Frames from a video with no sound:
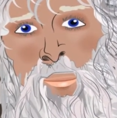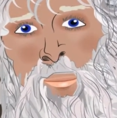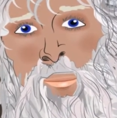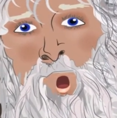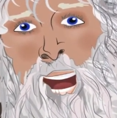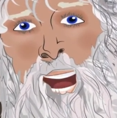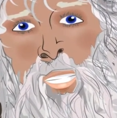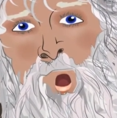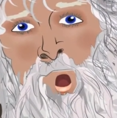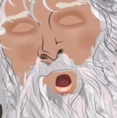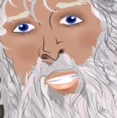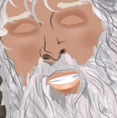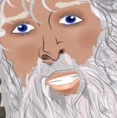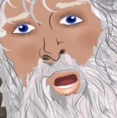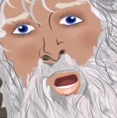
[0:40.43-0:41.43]

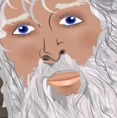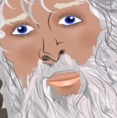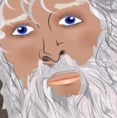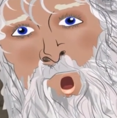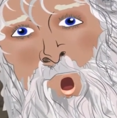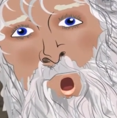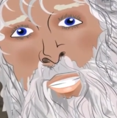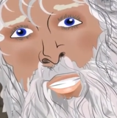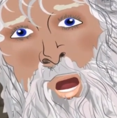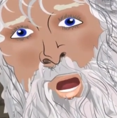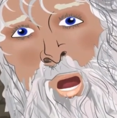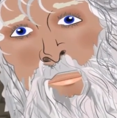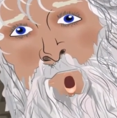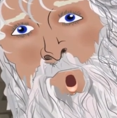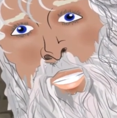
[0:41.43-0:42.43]
processed such
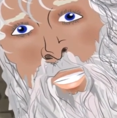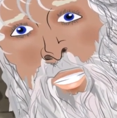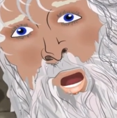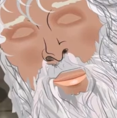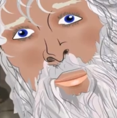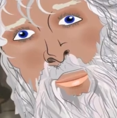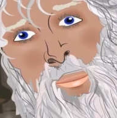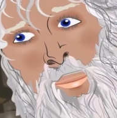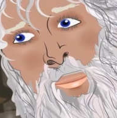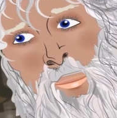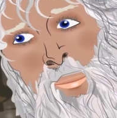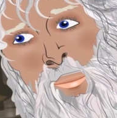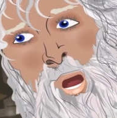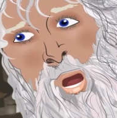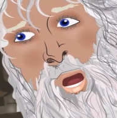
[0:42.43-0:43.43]
post-mortem wisdom
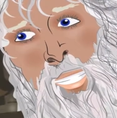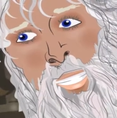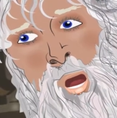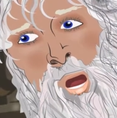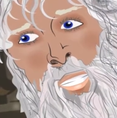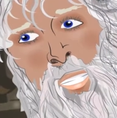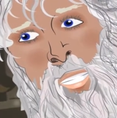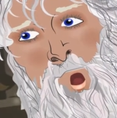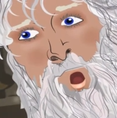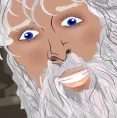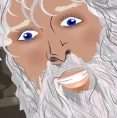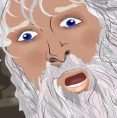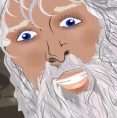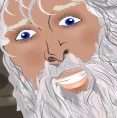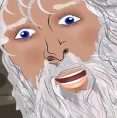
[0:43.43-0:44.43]
that it just
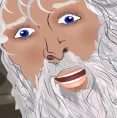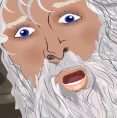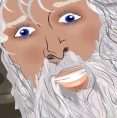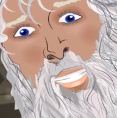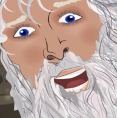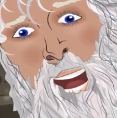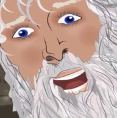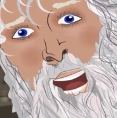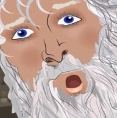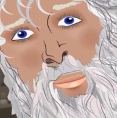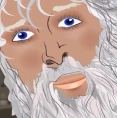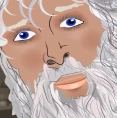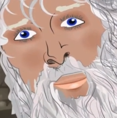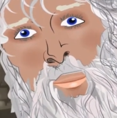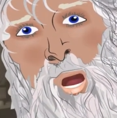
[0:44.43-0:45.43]
could not be
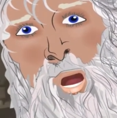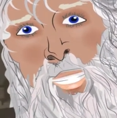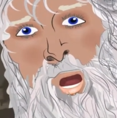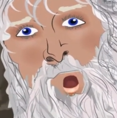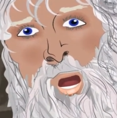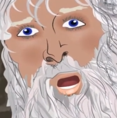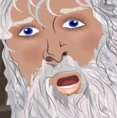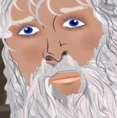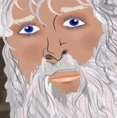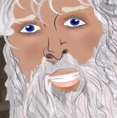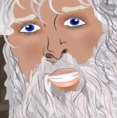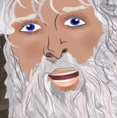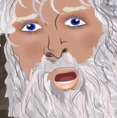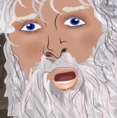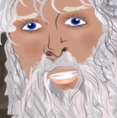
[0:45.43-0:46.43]
ignored. Edgar
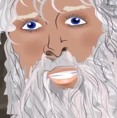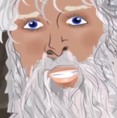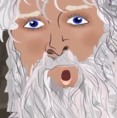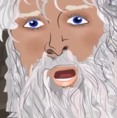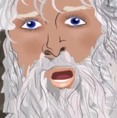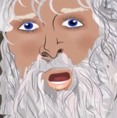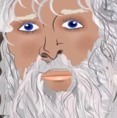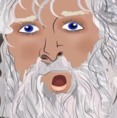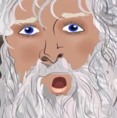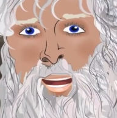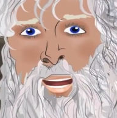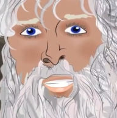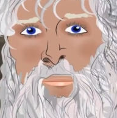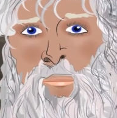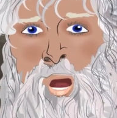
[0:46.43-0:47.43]
Albert Guest was a
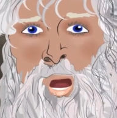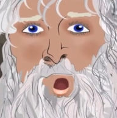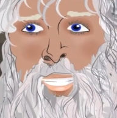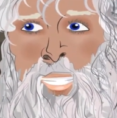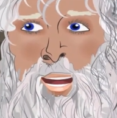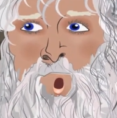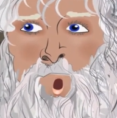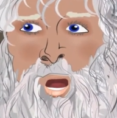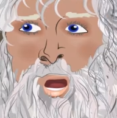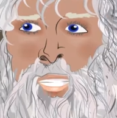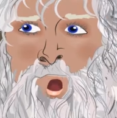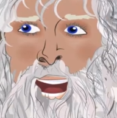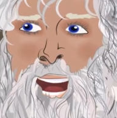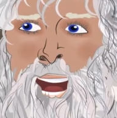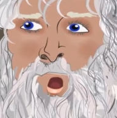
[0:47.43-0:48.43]
British-born
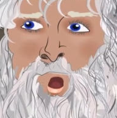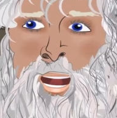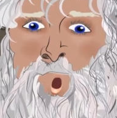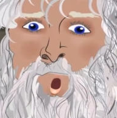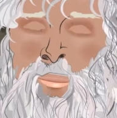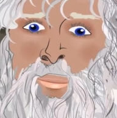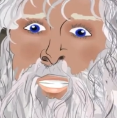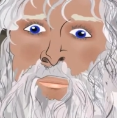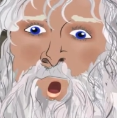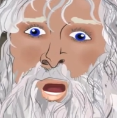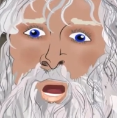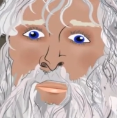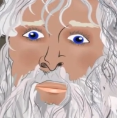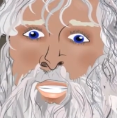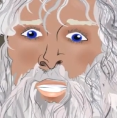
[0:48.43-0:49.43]
U.S. writer whose
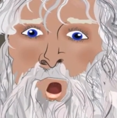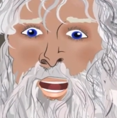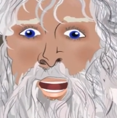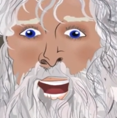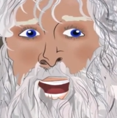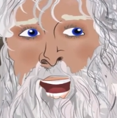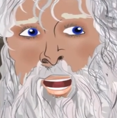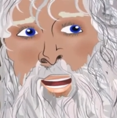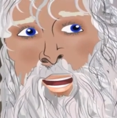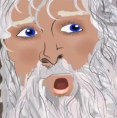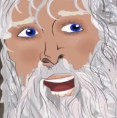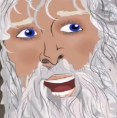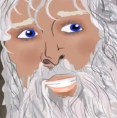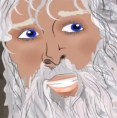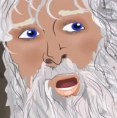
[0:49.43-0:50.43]
poems were widely
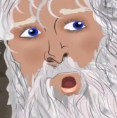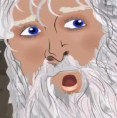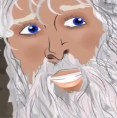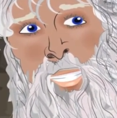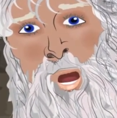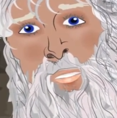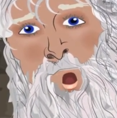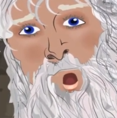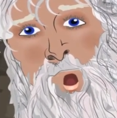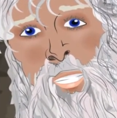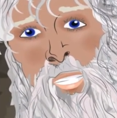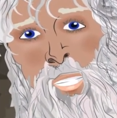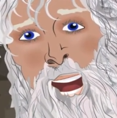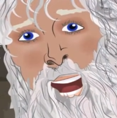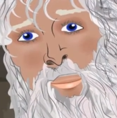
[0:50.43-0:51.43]
read during the
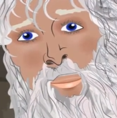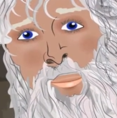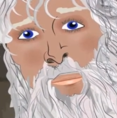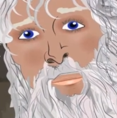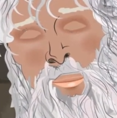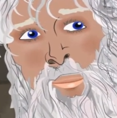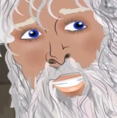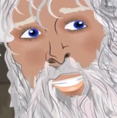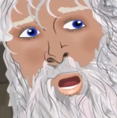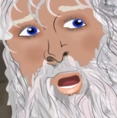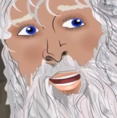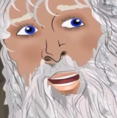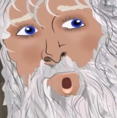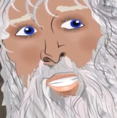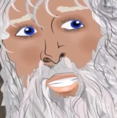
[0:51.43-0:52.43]
first half of the
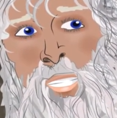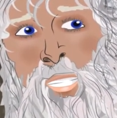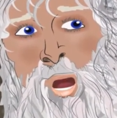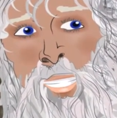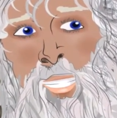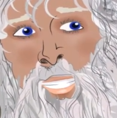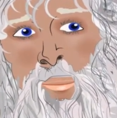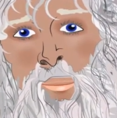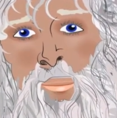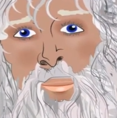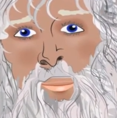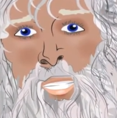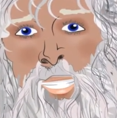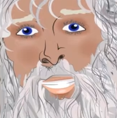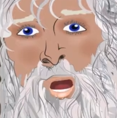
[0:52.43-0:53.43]
20th century.
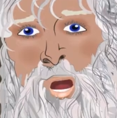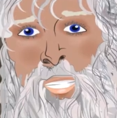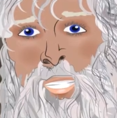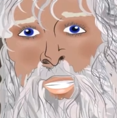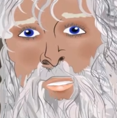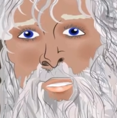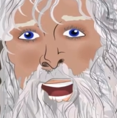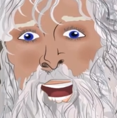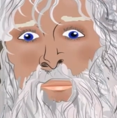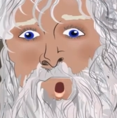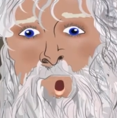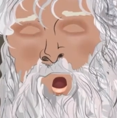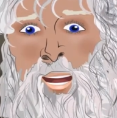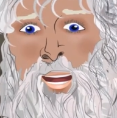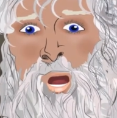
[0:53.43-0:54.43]
Guest's
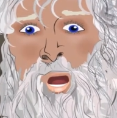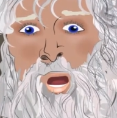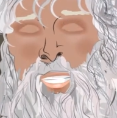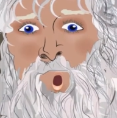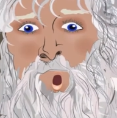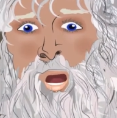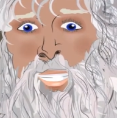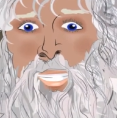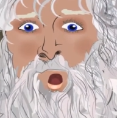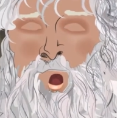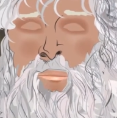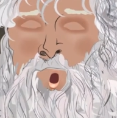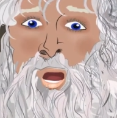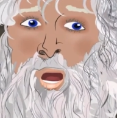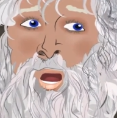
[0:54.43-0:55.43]
family relocated
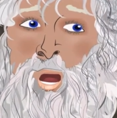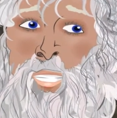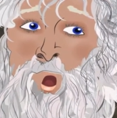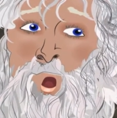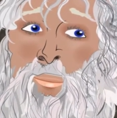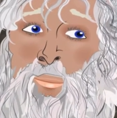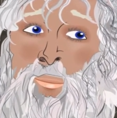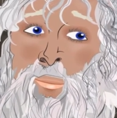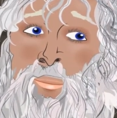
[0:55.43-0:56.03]
from Warwickshire,